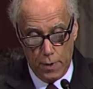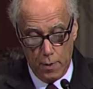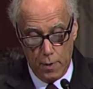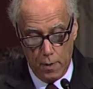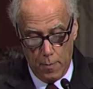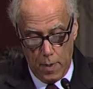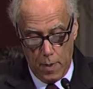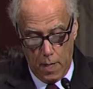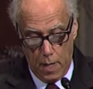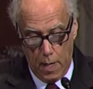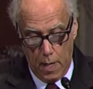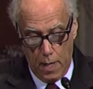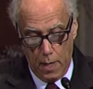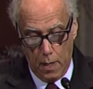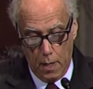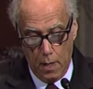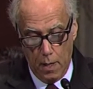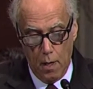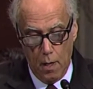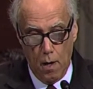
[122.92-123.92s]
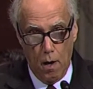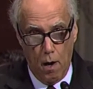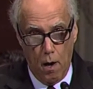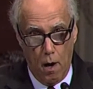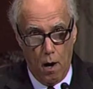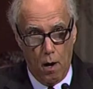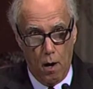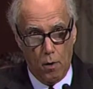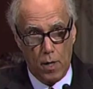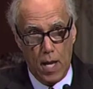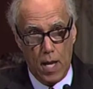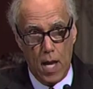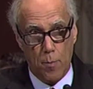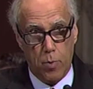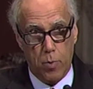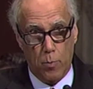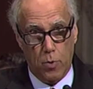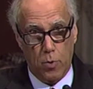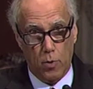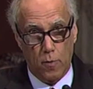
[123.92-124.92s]
faults nearby, all
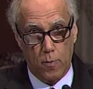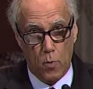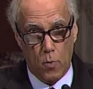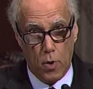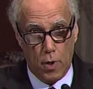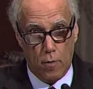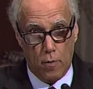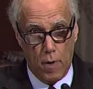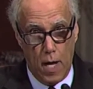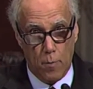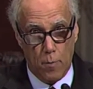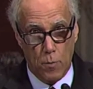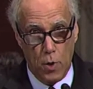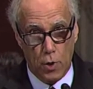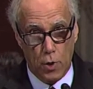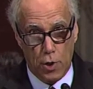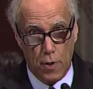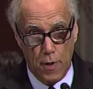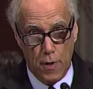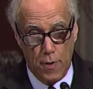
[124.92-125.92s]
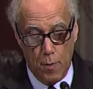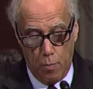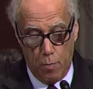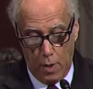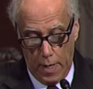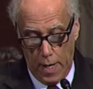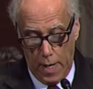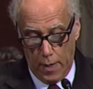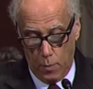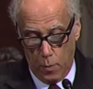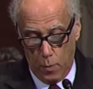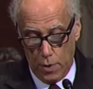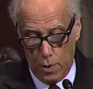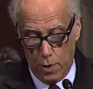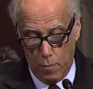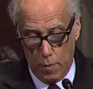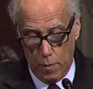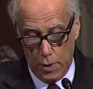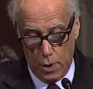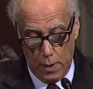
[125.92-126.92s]
capable of more ground motion than the plant
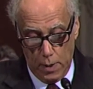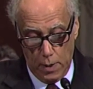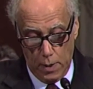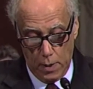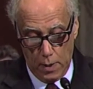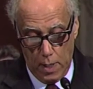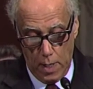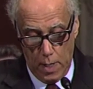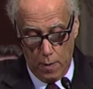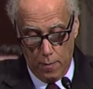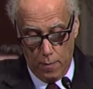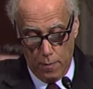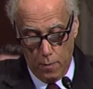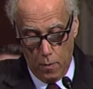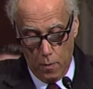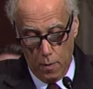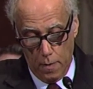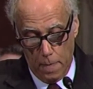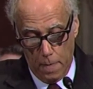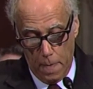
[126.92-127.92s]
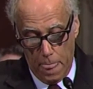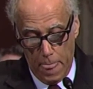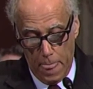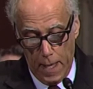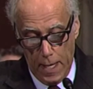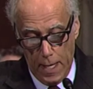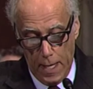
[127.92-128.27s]
was originally designed for.